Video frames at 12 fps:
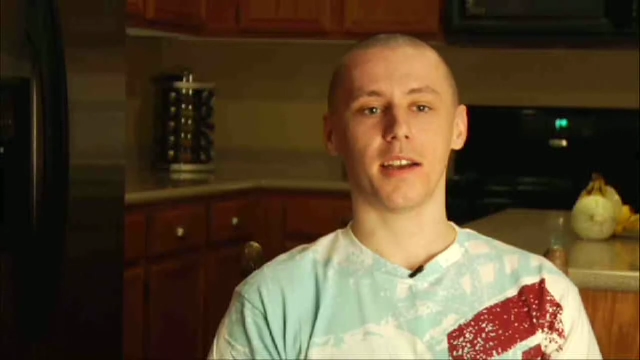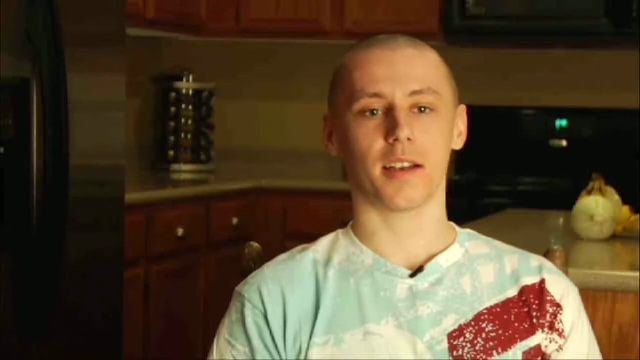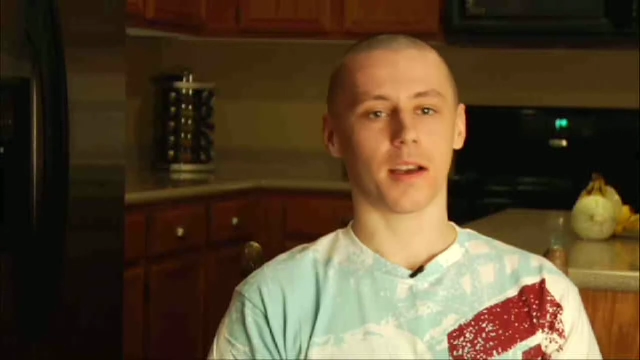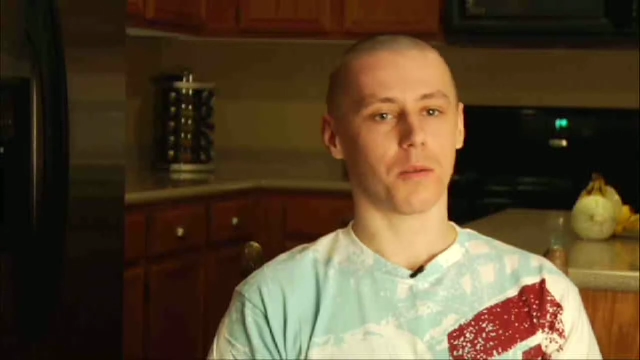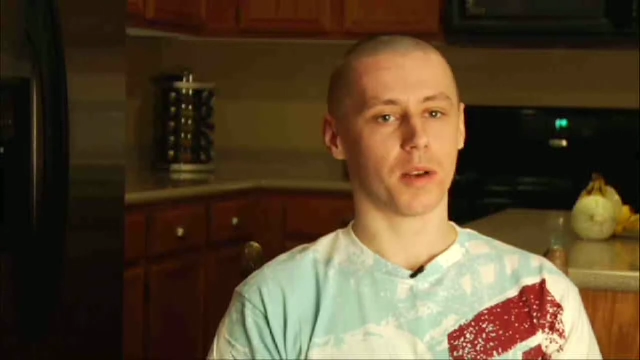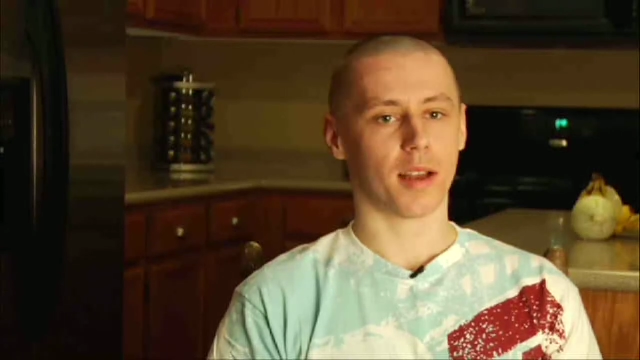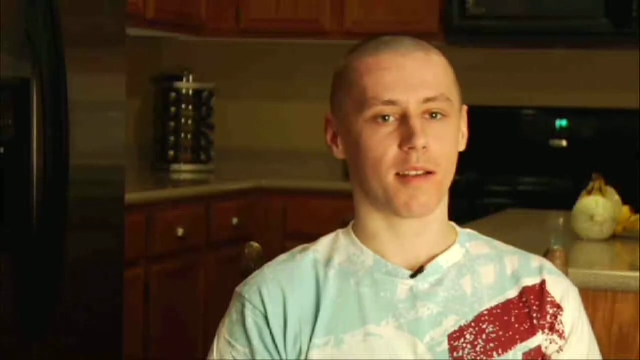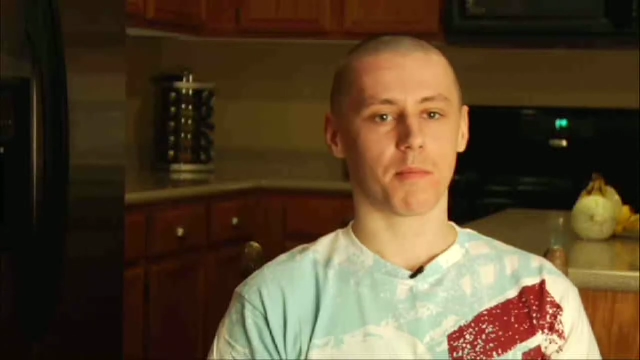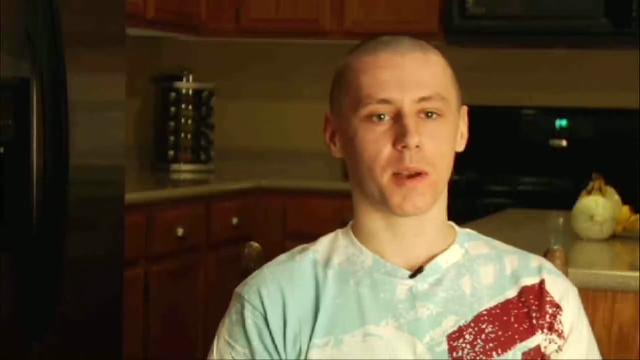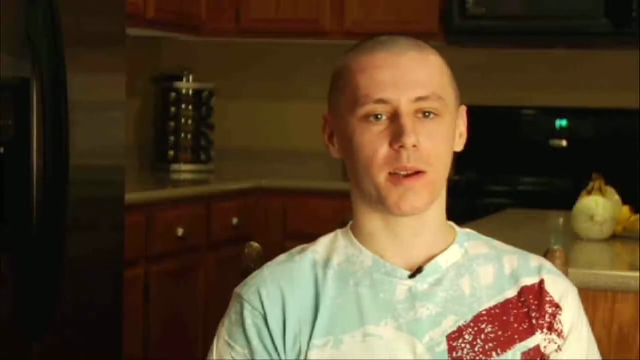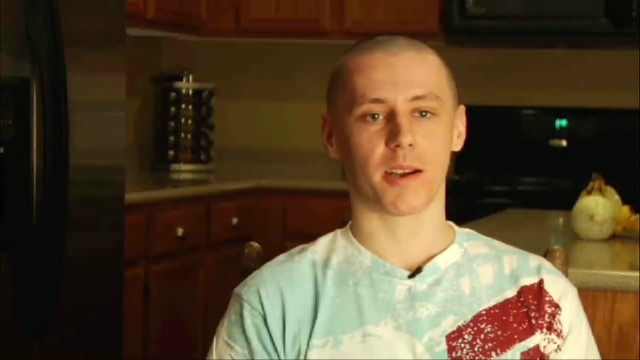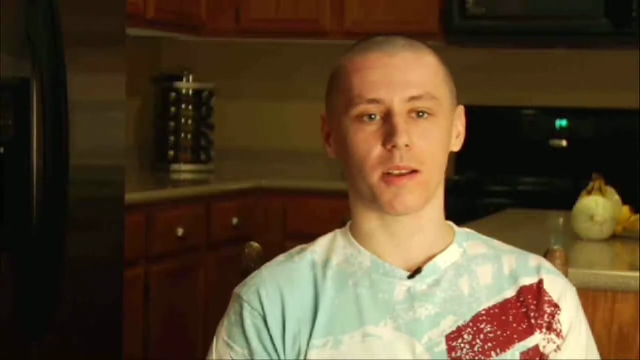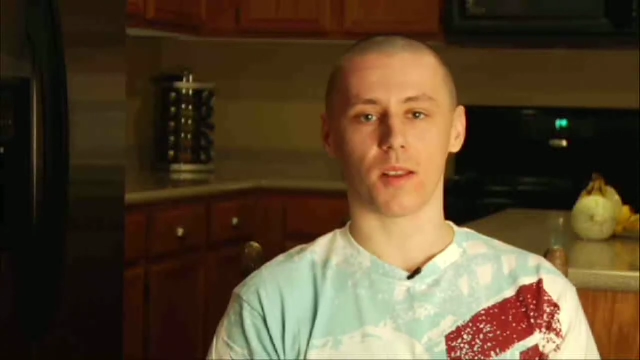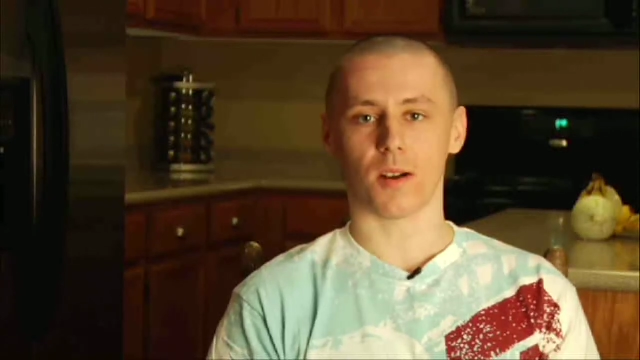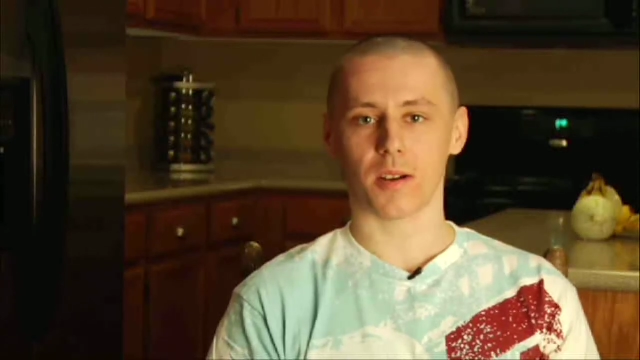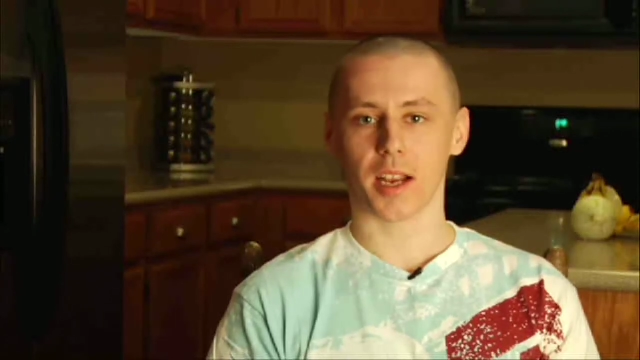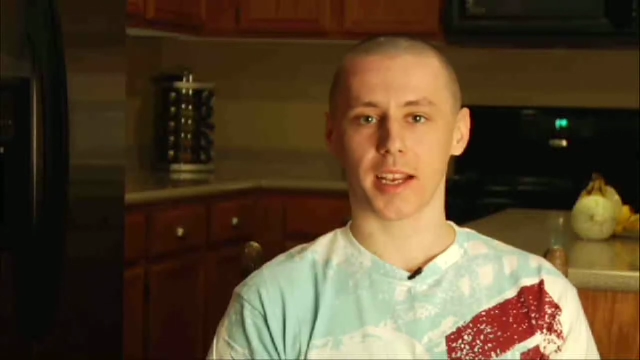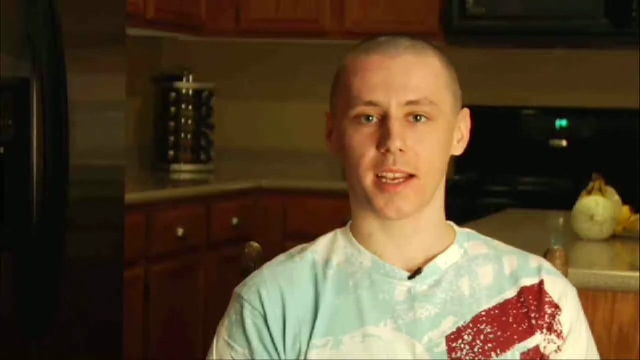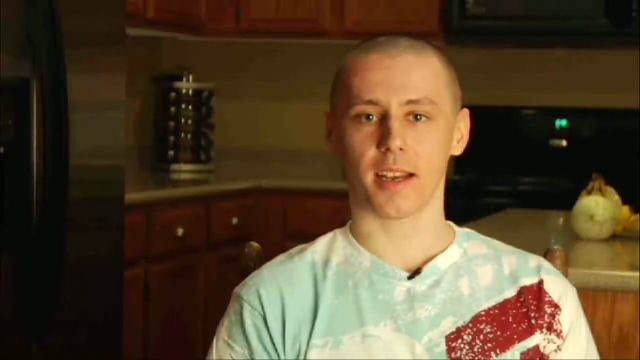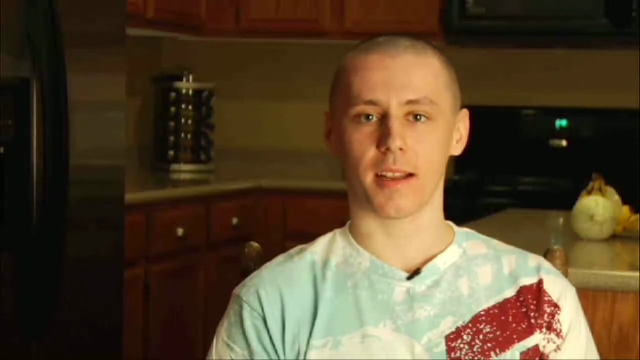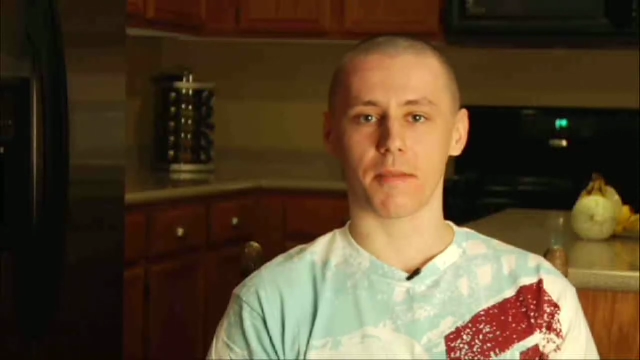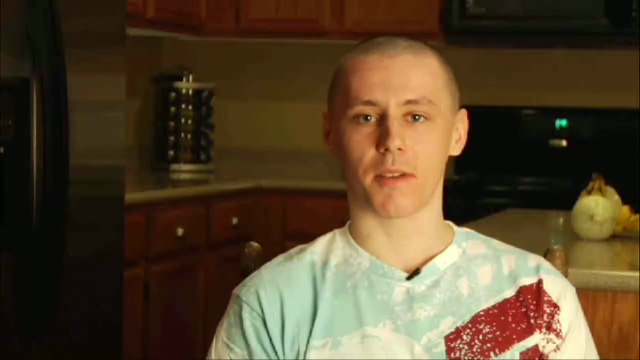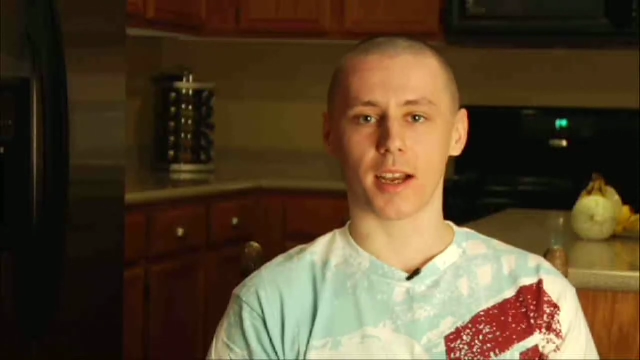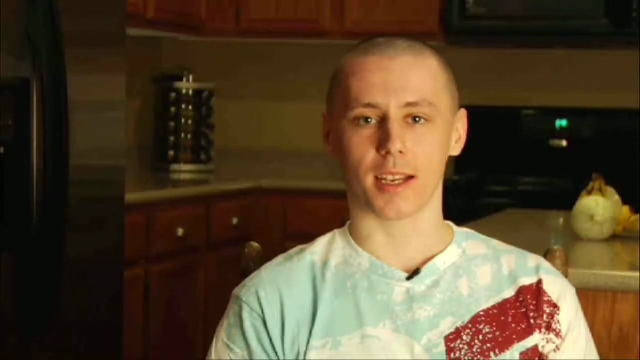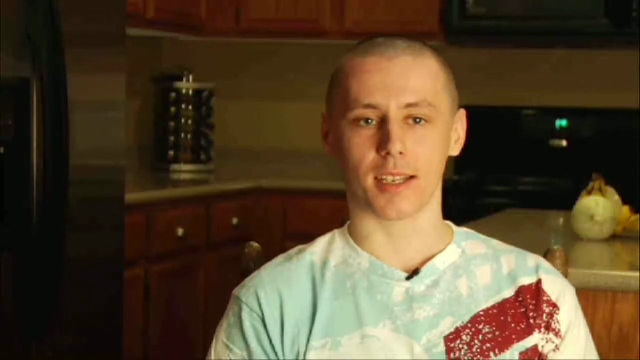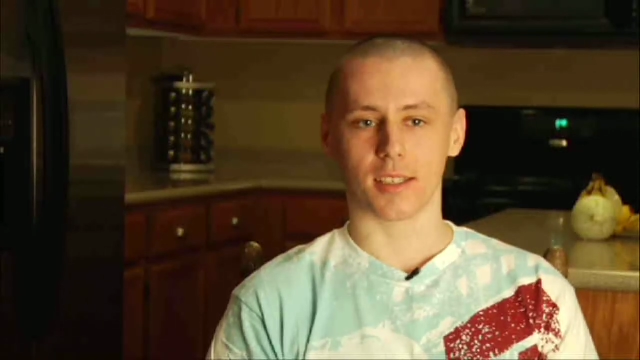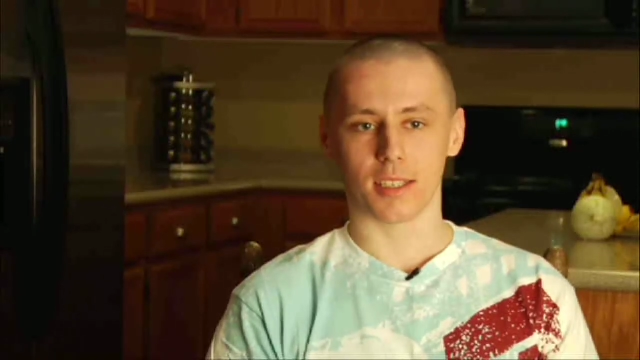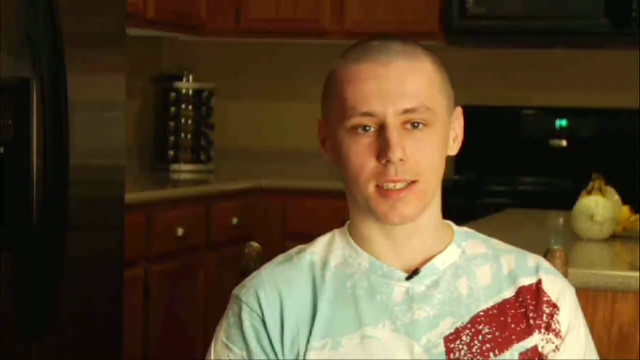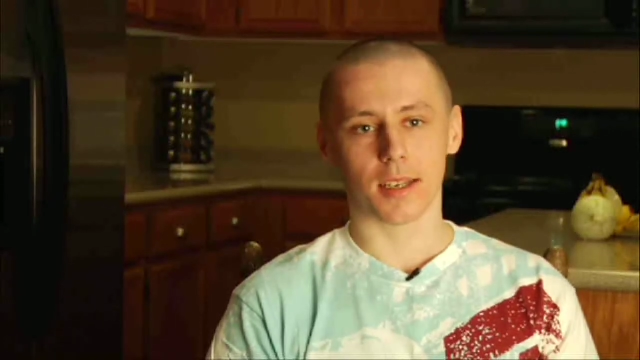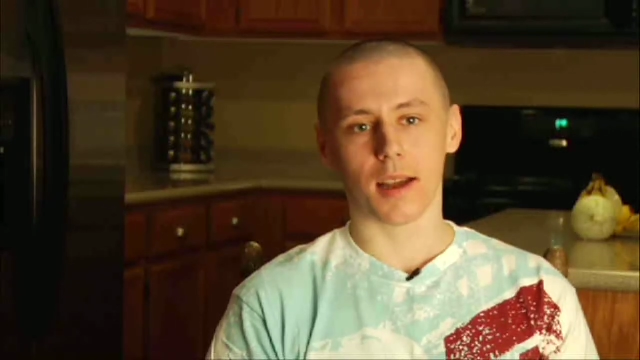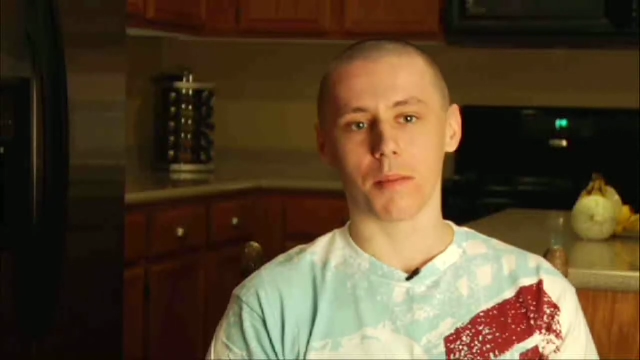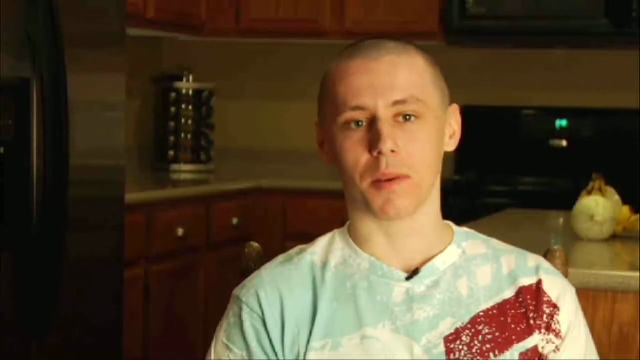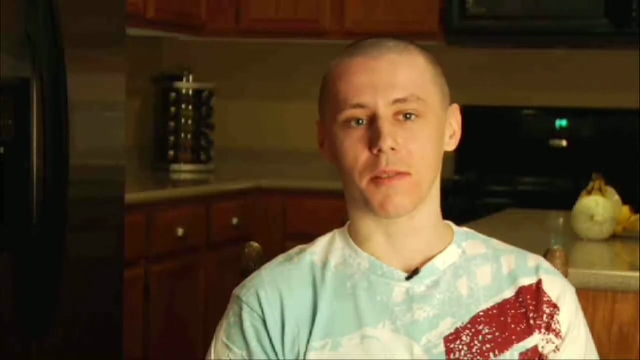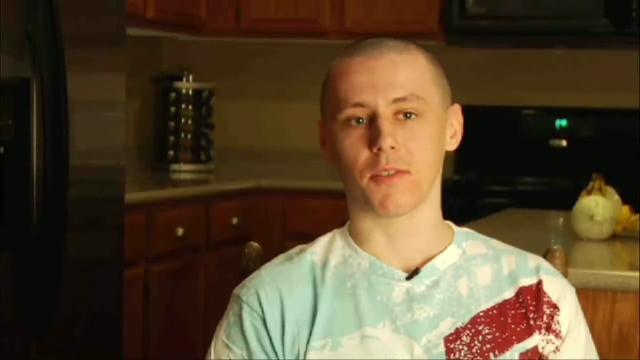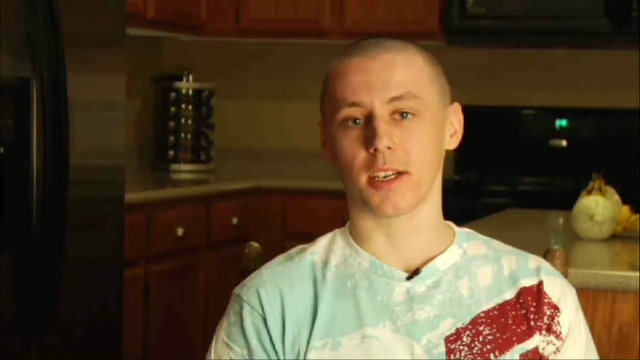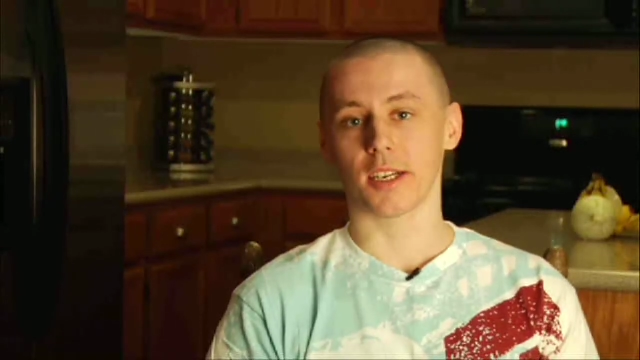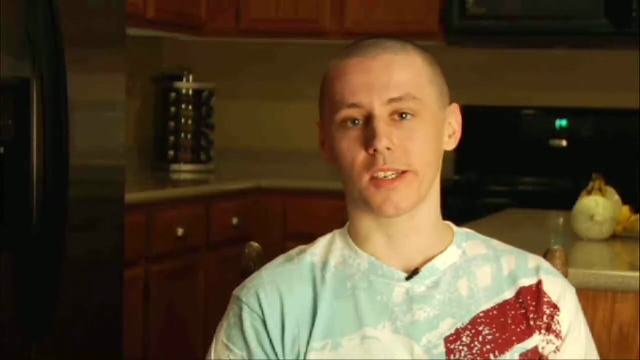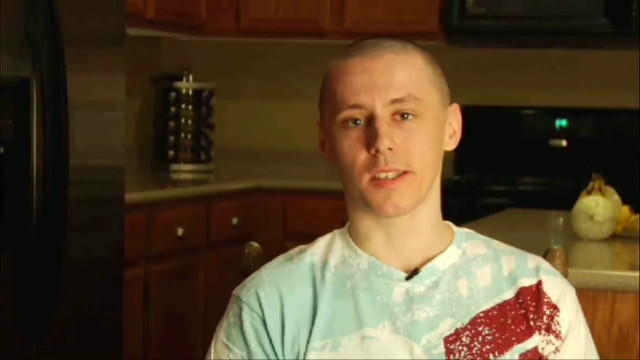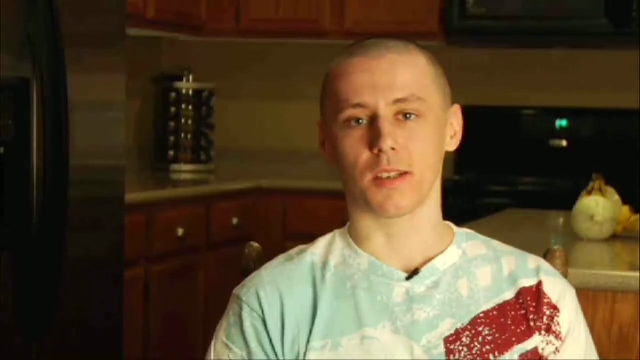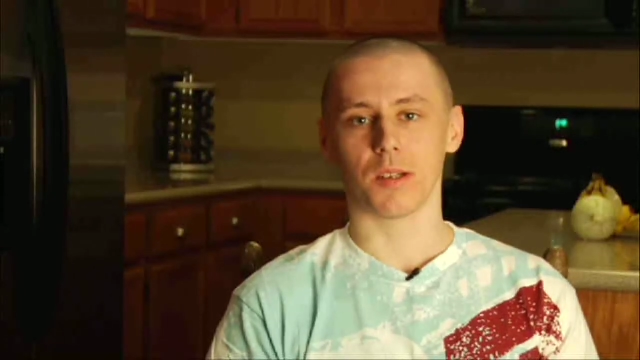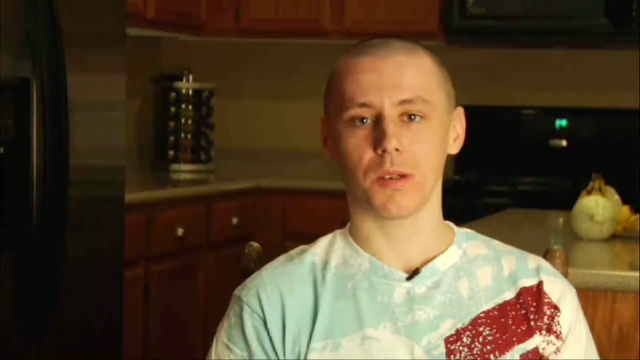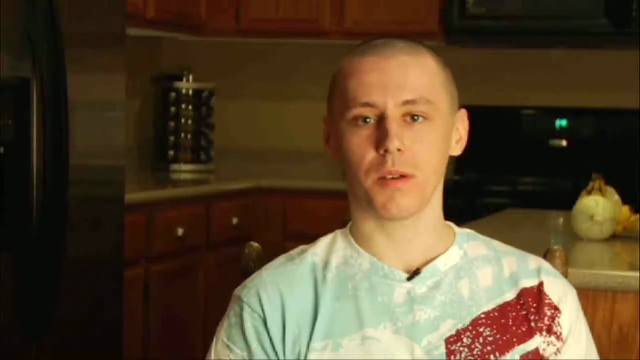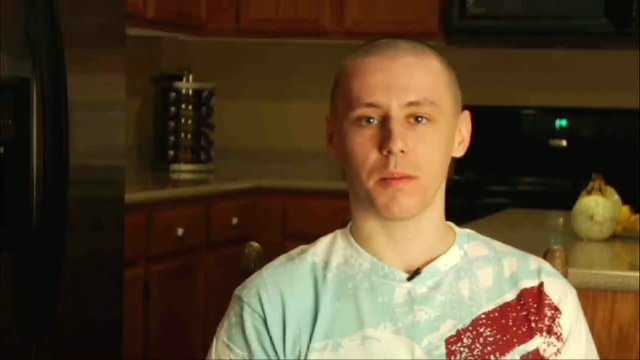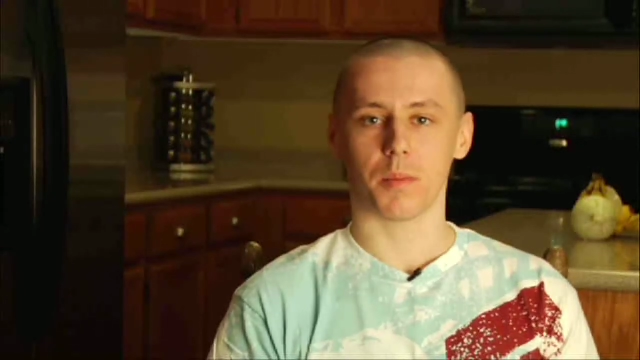and I would have my hair long again if I could just snap my fingers and do it.